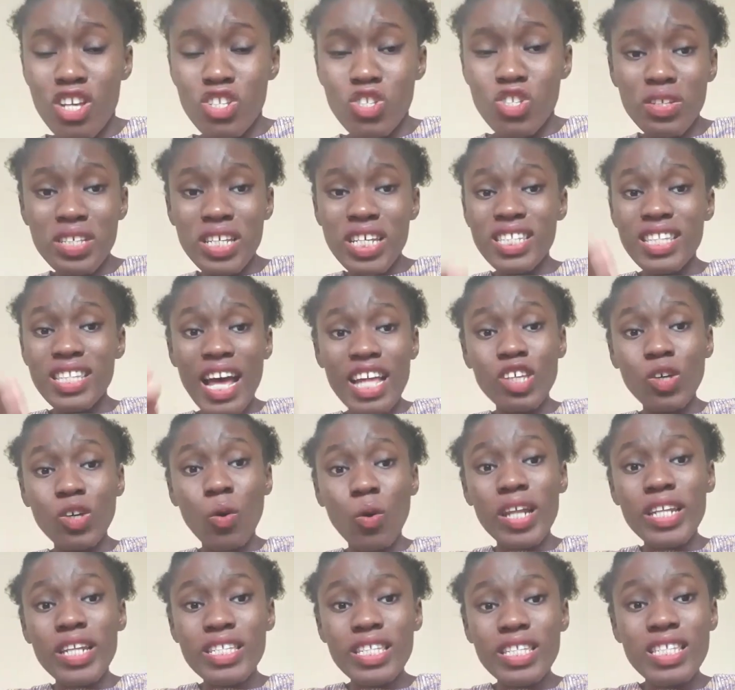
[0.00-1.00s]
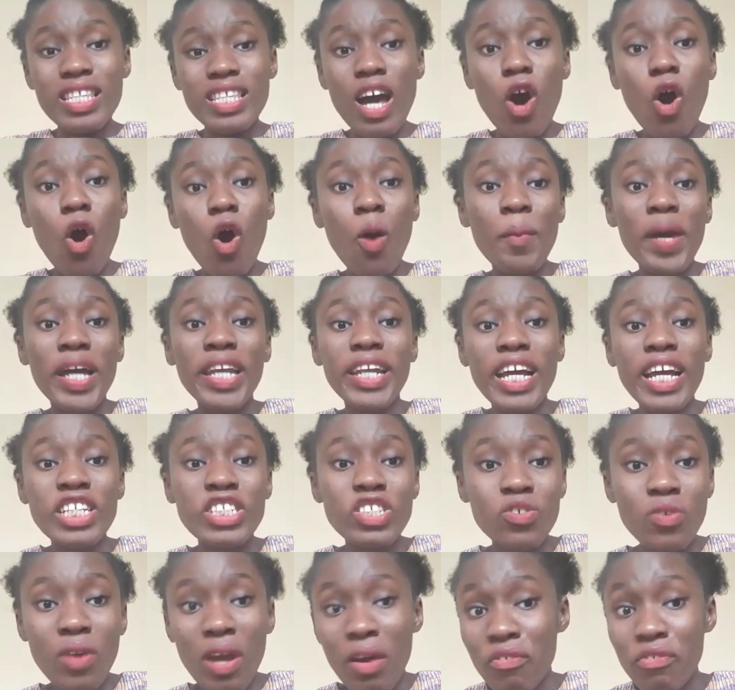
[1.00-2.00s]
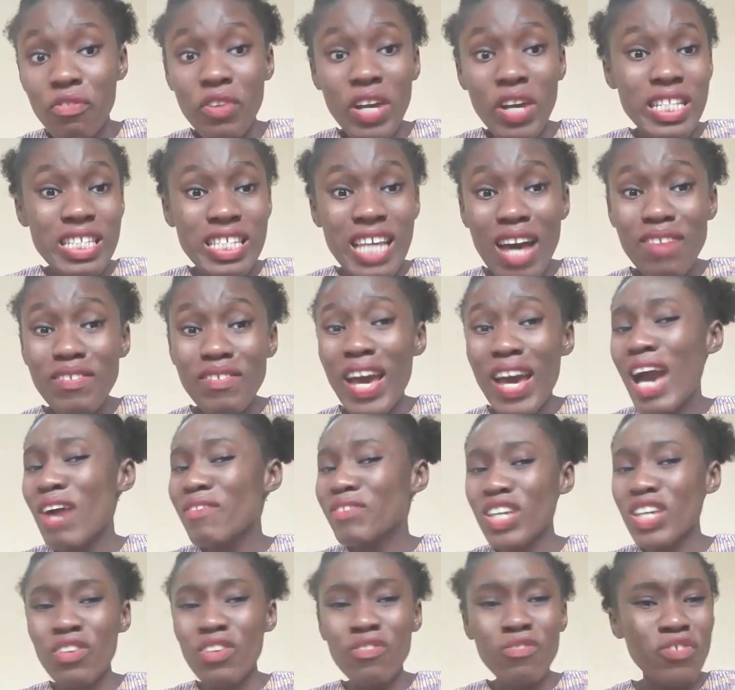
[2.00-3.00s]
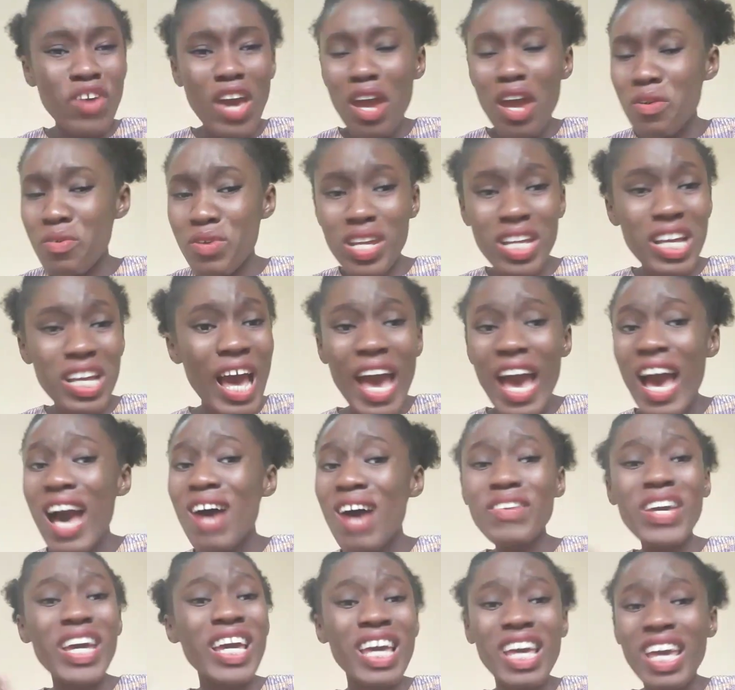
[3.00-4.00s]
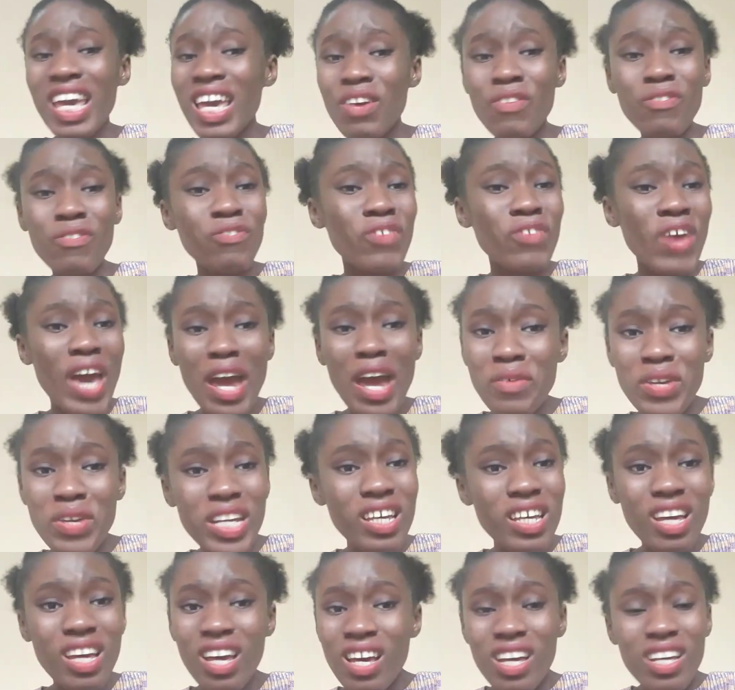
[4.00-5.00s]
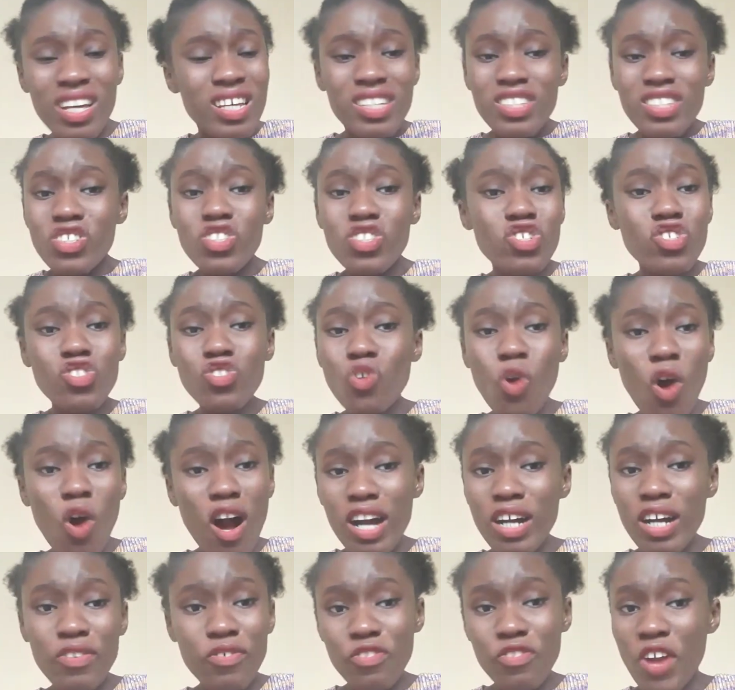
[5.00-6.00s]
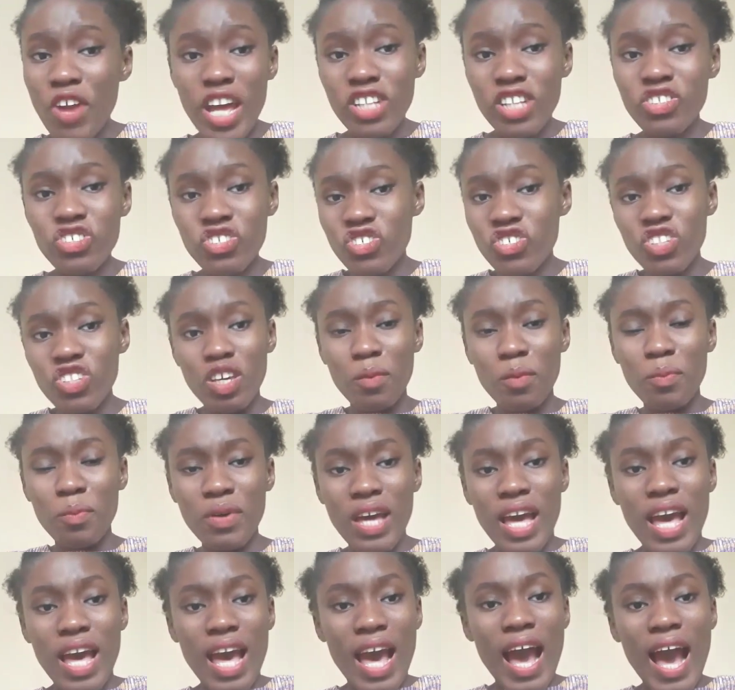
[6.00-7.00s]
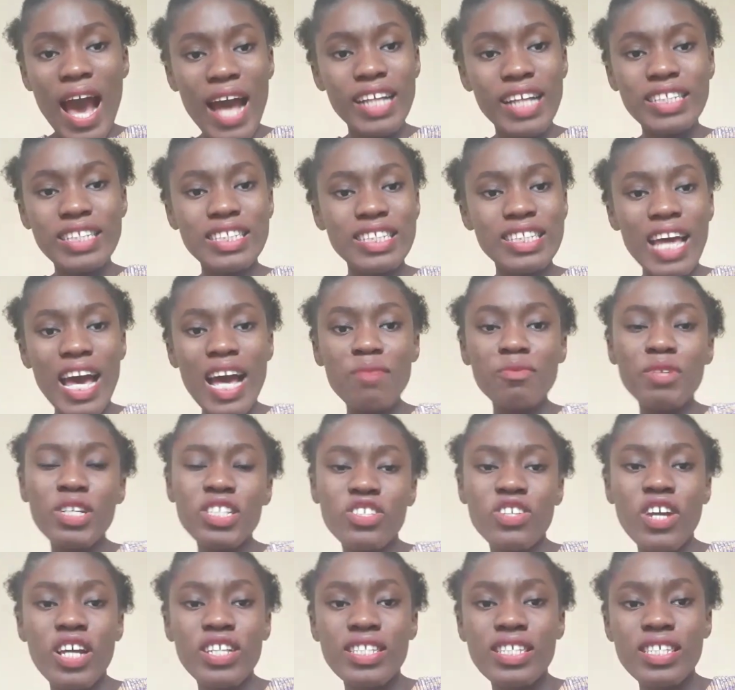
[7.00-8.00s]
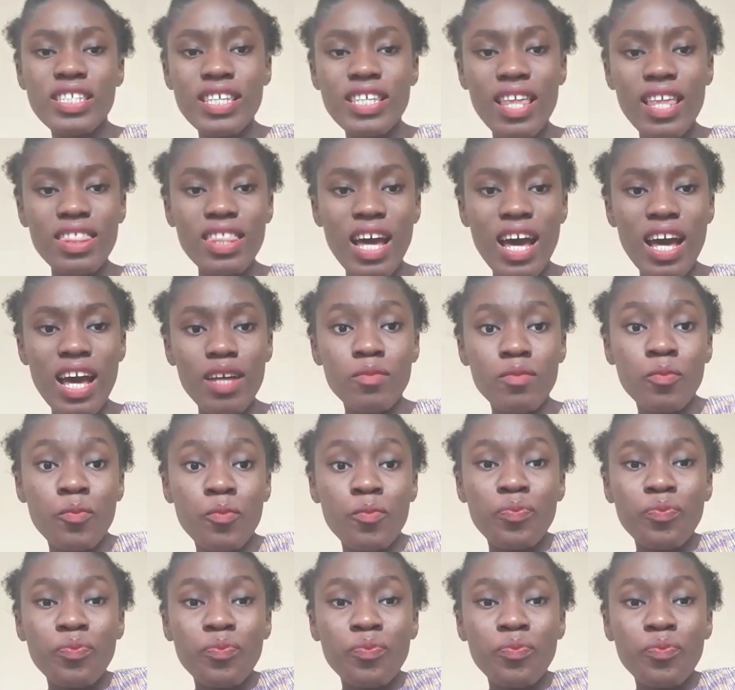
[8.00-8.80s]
So these are the qualities that all my Nigerian friends have. I have a very strong friendship, and I'm just trying to say that